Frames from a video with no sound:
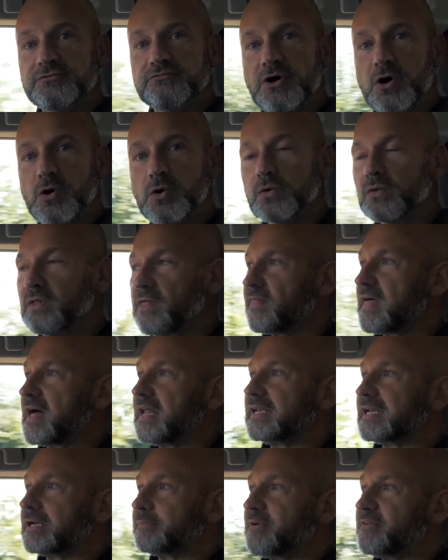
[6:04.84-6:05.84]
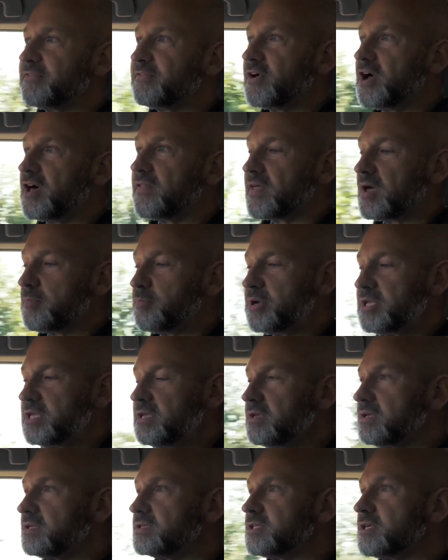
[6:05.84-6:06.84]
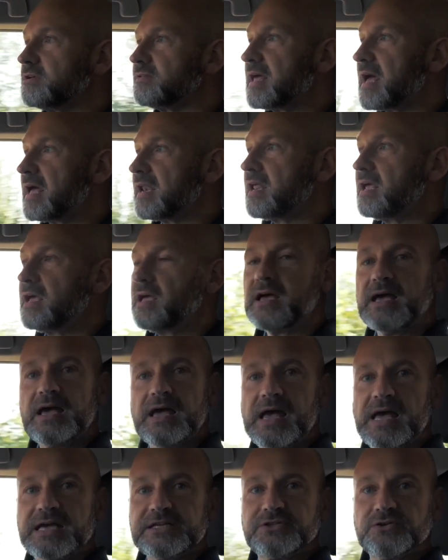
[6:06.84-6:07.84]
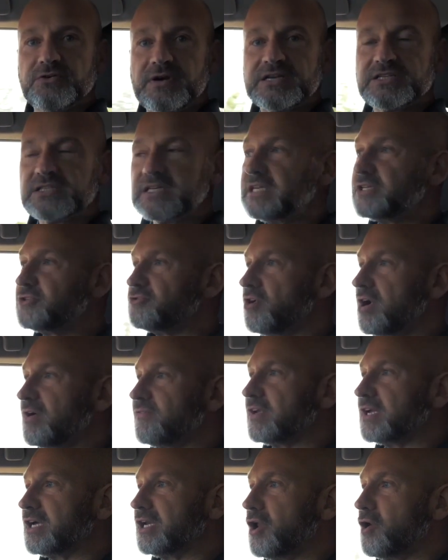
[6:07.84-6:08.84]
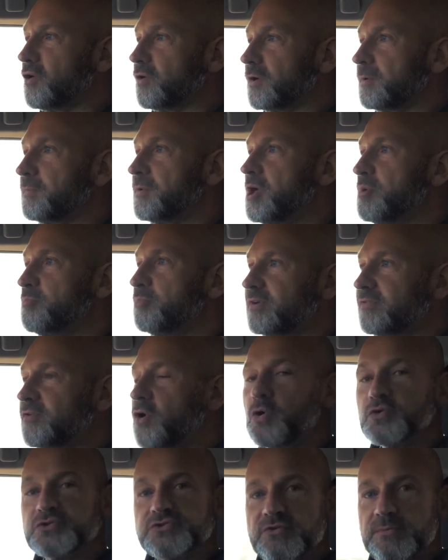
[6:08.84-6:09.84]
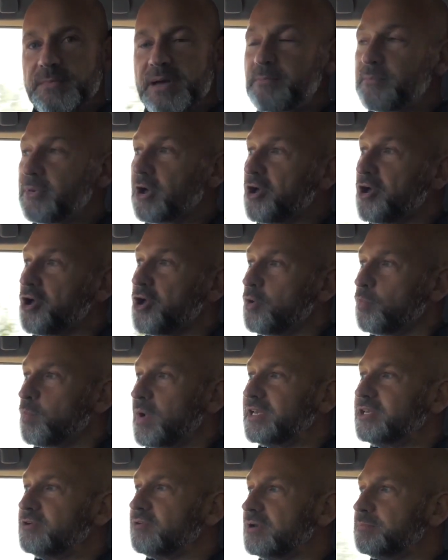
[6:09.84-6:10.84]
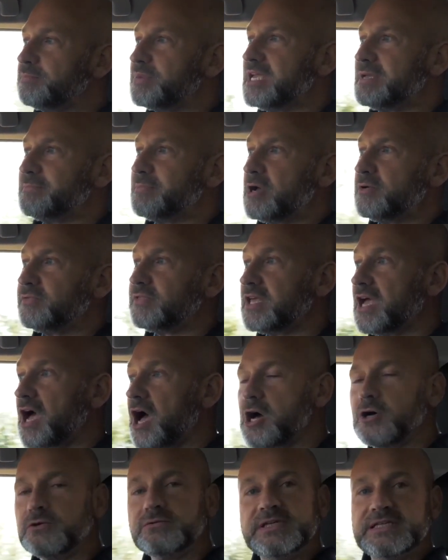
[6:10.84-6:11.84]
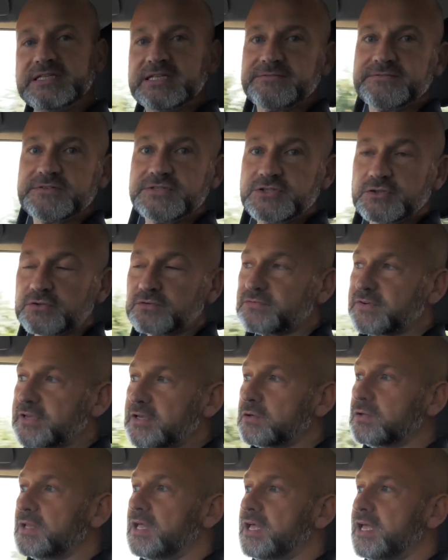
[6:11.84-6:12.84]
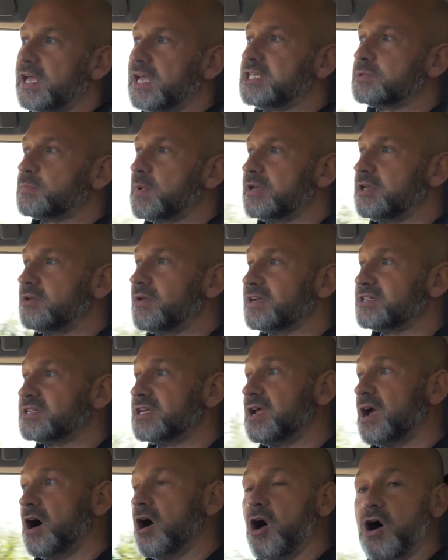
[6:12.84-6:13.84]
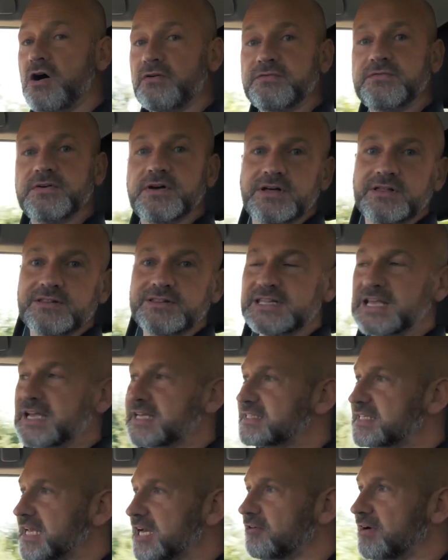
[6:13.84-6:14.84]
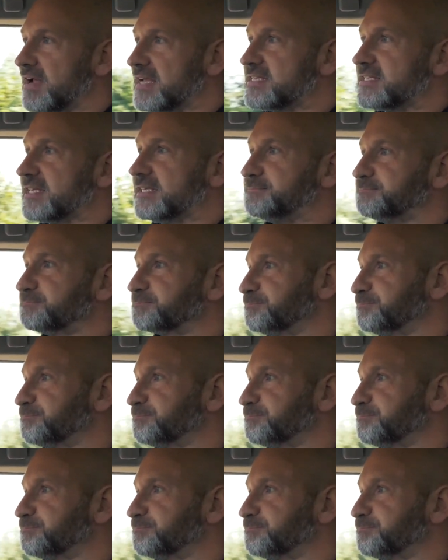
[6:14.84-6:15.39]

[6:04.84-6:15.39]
roll that a little bit further. But you can do that as you're actually driving along. But of course, remember, when you're in B mode, the only difference you'll feel is when you're actually off the accelerator.